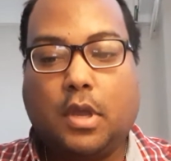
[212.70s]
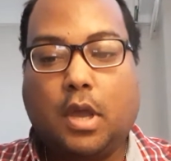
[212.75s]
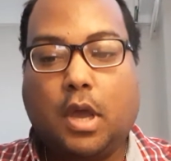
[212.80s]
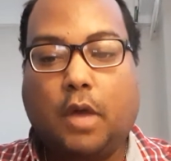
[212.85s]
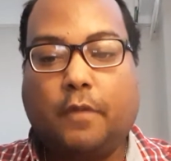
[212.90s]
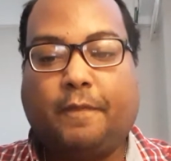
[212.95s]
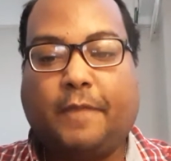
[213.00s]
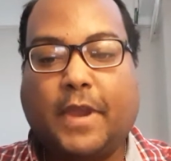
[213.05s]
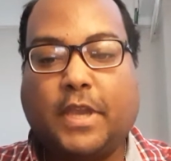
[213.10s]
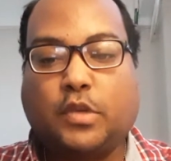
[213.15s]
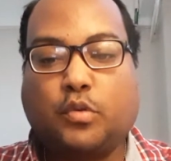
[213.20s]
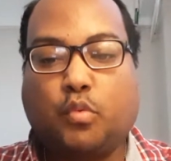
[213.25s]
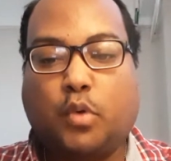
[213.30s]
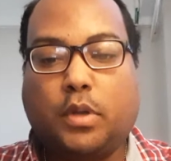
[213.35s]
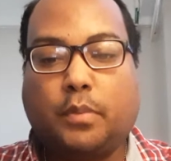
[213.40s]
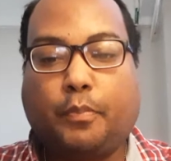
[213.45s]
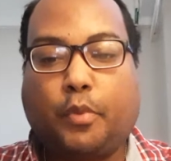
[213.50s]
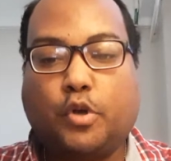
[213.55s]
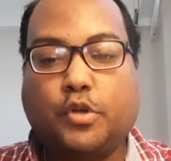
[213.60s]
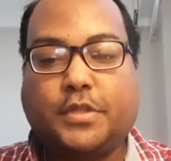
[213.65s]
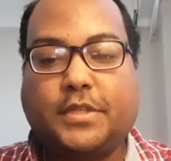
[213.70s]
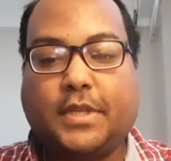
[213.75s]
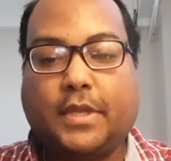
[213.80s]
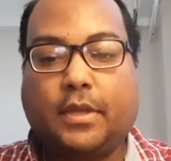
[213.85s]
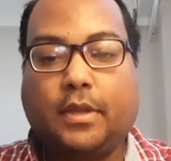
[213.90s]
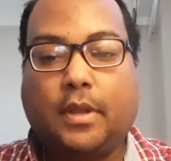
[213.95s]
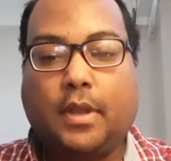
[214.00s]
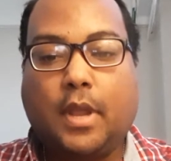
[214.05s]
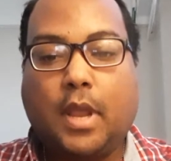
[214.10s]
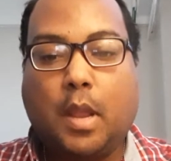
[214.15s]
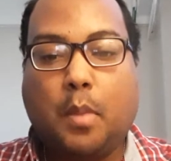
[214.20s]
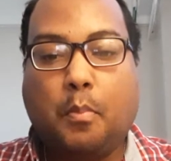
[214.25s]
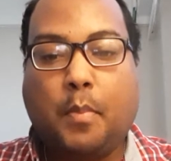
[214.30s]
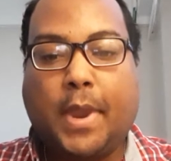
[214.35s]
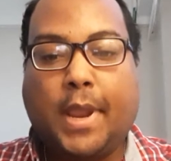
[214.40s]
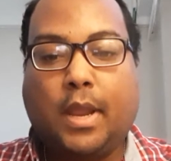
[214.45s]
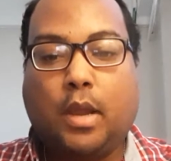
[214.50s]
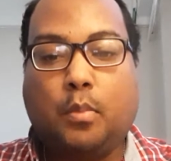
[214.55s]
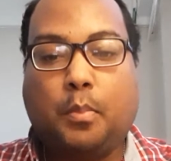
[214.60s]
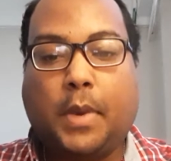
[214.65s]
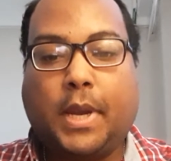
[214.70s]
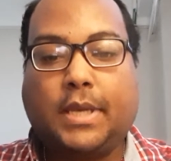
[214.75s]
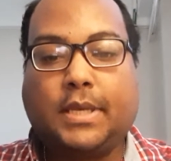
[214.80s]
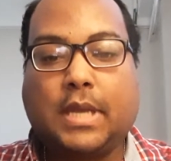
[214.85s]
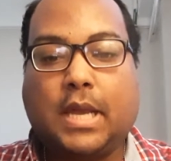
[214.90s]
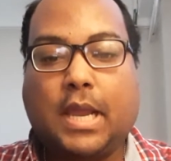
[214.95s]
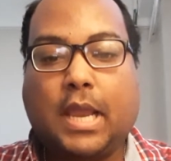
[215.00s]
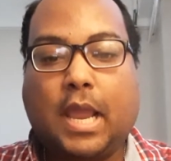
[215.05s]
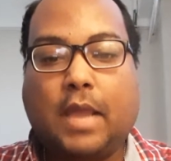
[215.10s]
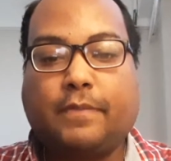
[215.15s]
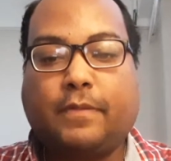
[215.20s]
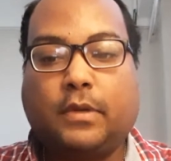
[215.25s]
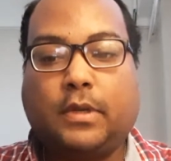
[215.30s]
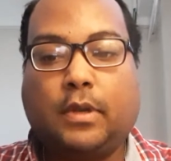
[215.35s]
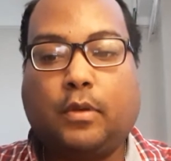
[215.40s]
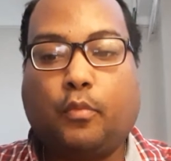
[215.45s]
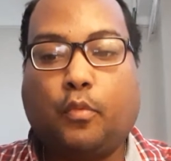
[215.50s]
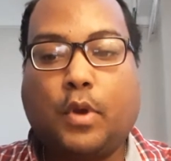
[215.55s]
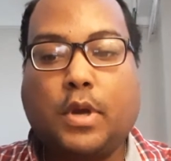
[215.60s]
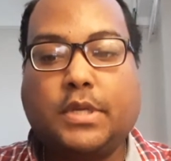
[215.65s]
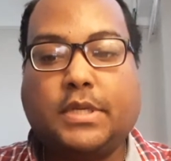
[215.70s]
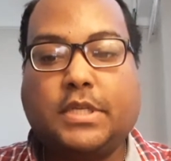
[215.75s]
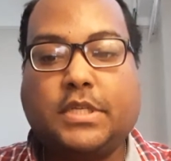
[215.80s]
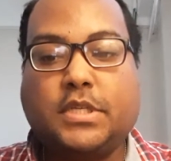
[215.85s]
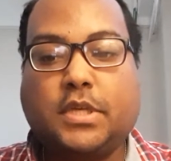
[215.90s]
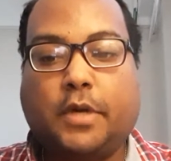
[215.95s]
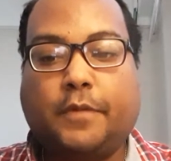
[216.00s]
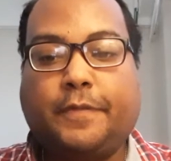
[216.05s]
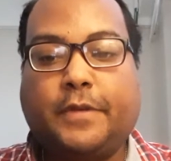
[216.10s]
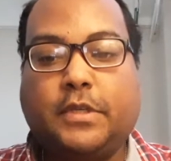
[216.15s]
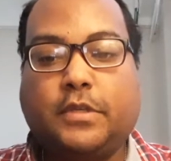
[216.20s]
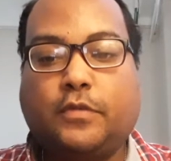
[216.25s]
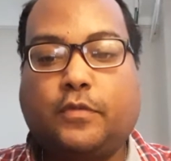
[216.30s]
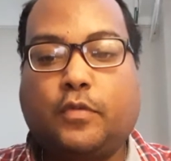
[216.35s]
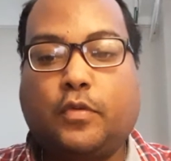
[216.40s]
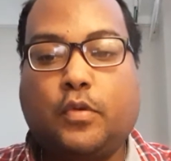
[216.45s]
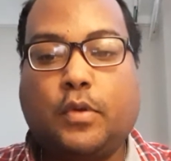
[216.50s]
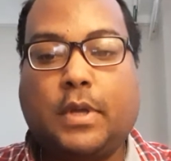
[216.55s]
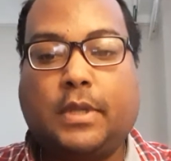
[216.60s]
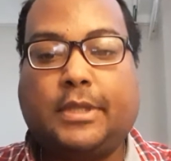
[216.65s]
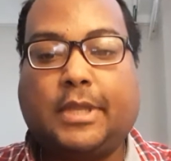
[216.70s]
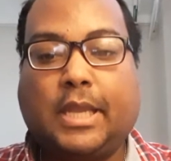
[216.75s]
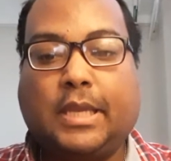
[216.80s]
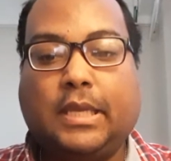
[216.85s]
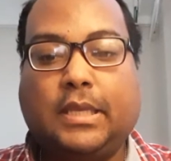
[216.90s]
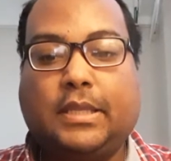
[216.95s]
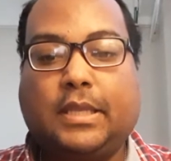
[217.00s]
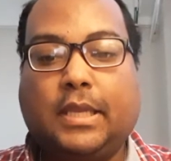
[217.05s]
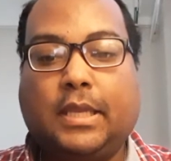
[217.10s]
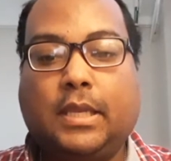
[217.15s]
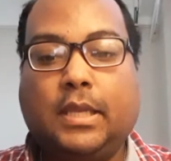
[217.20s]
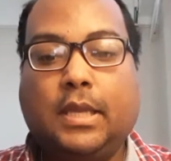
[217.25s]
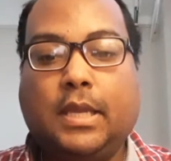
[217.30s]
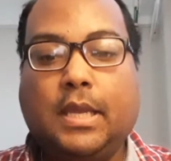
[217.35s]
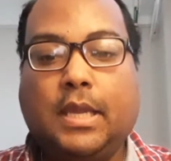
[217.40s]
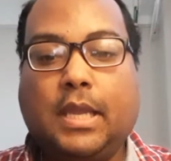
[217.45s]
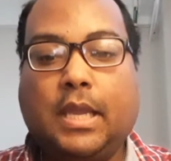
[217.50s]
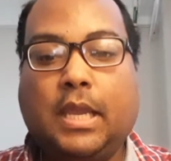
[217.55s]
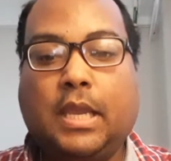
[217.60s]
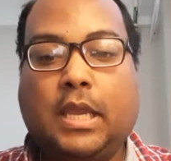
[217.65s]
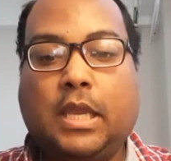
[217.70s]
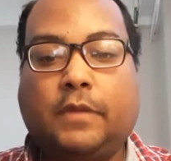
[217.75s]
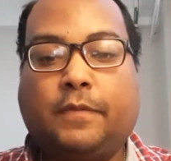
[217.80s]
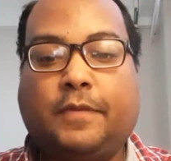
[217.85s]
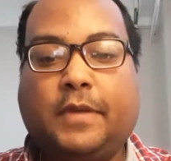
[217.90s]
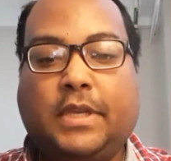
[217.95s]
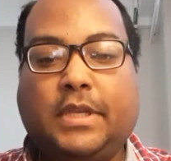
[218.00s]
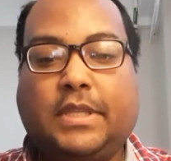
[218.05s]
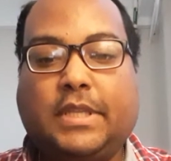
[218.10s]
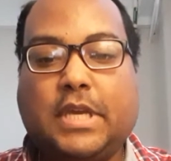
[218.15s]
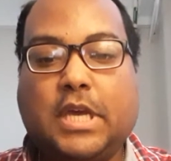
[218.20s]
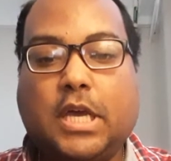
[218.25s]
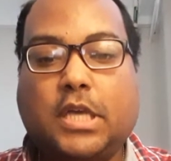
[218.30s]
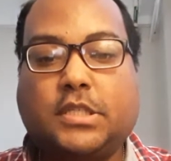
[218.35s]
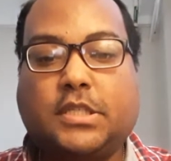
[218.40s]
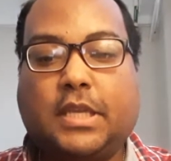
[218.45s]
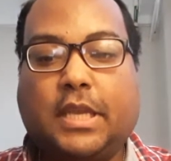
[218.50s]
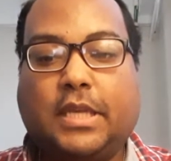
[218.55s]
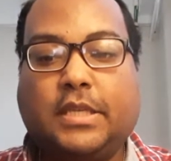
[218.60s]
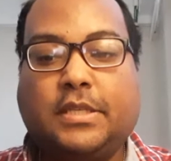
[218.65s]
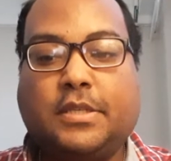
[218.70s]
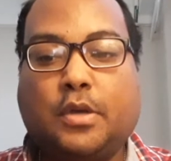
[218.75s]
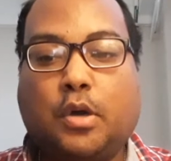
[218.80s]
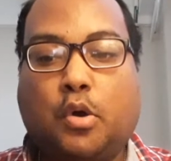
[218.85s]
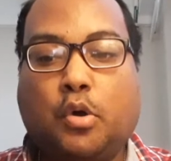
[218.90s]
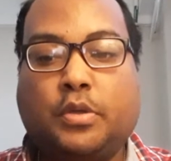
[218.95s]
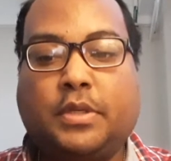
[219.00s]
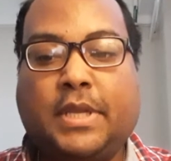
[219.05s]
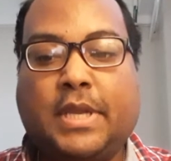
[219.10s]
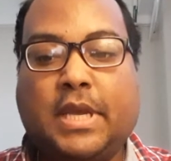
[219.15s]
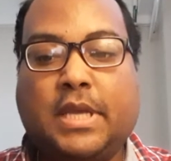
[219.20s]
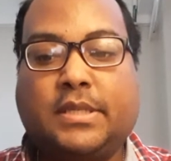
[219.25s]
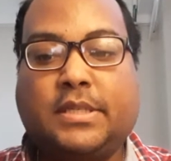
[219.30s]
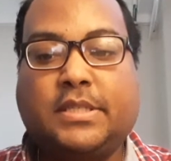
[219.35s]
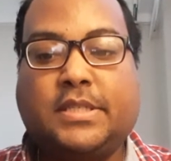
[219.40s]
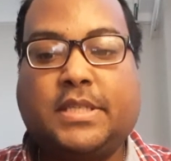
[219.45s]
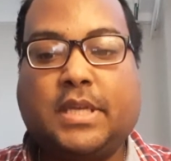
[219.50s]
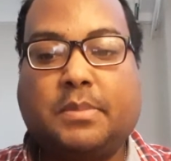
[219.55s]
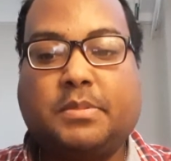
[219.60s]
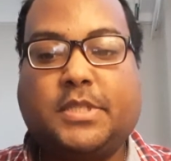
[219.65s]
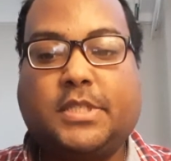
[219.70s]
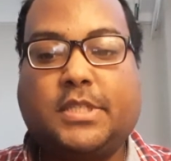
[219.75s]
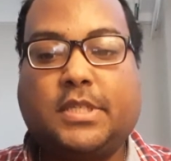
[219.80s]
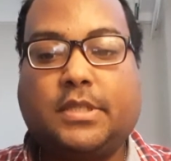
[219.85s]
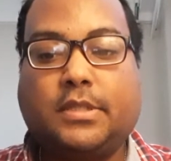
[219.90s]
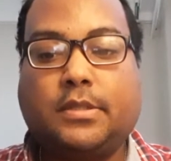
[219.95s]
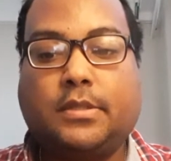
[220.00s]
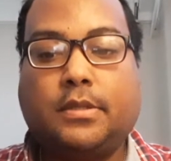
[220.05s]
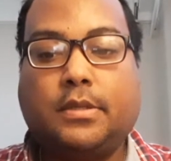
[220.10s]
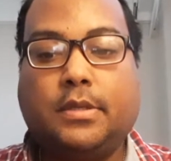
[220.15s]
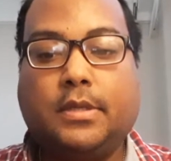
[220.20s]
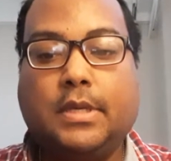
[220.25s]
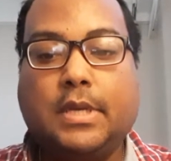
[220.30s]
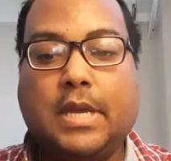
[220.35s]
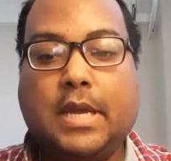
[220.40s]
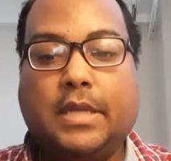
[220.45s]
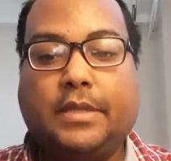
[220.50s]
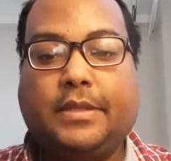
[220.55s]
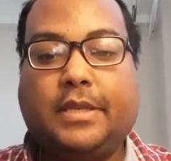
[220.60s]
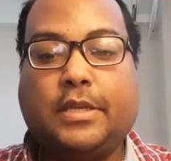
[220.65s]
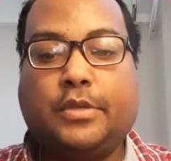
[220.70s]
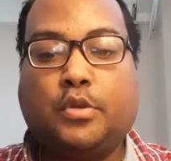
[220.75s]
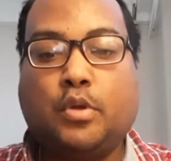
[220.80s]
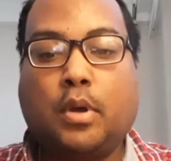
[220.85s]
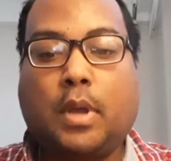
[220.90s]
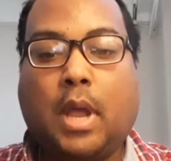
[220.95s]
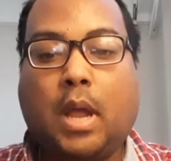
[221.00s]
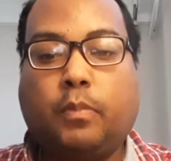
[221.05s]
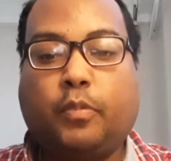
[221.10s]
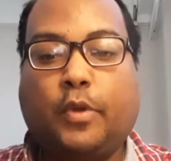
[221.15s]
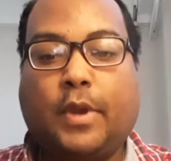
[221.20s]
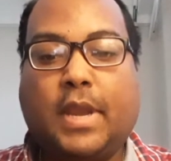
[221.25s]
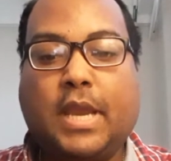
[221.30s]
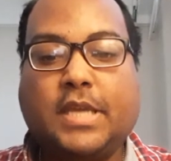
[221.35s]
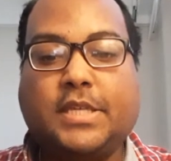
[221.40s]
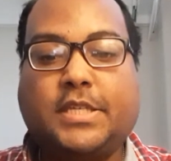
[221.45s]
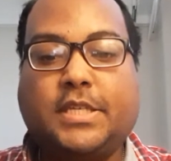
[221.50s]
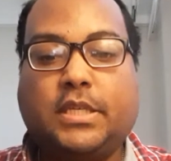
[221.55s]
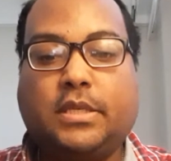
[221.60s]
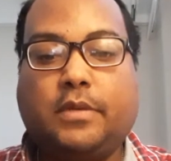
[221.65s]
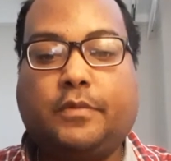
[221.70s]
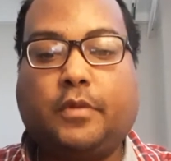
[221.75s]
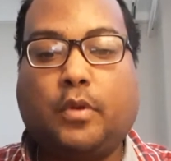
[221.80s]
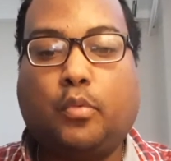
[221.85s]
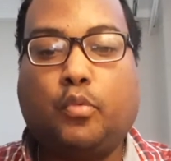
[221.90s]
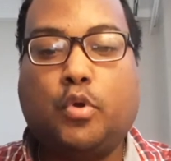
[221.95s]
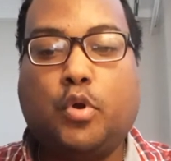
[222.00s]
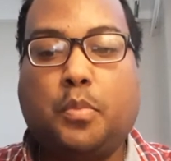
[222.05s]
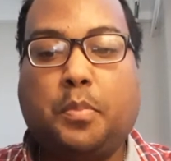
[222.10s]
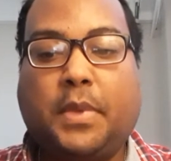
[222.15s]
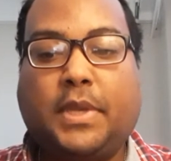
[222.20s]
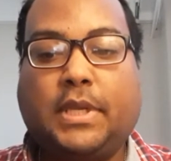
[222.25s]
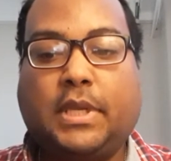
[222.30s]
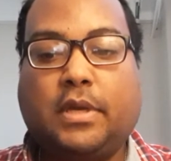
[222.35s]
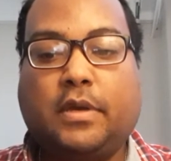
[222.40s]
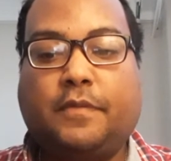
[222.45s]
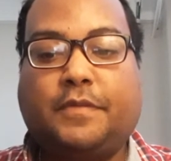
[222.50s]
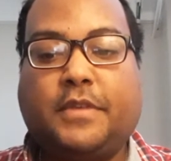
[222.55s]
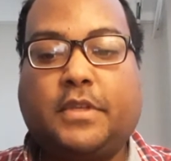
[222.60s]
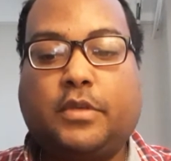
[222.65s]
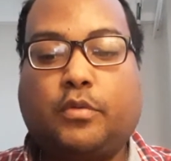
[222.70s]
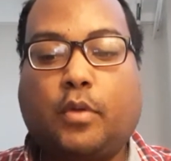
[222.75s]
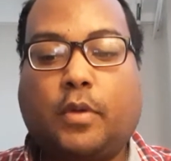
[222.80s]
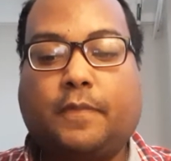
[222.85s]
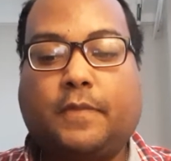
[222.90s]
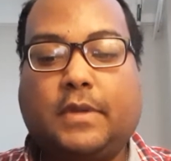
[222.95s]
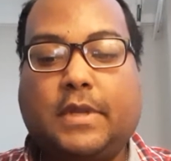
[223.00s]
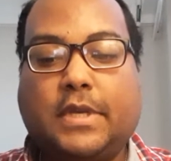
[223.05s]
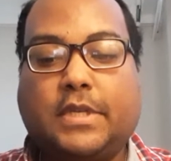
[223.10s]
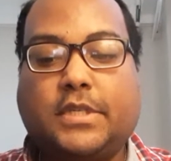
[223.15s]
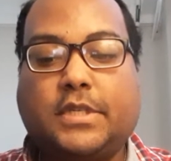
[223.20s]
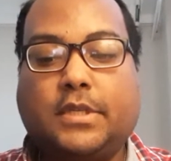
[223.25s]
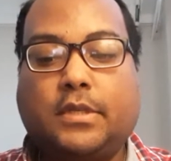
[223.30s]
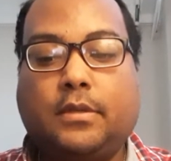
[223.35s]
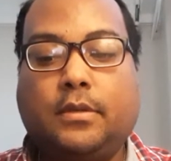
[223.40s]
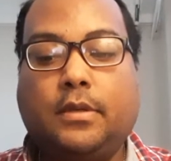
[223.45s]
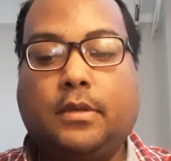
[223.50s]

A phase 1 person may or may not have an awareness of his true identity, and if he does, it is only an assumption. There is no comprehension of the real meaning of this revelation.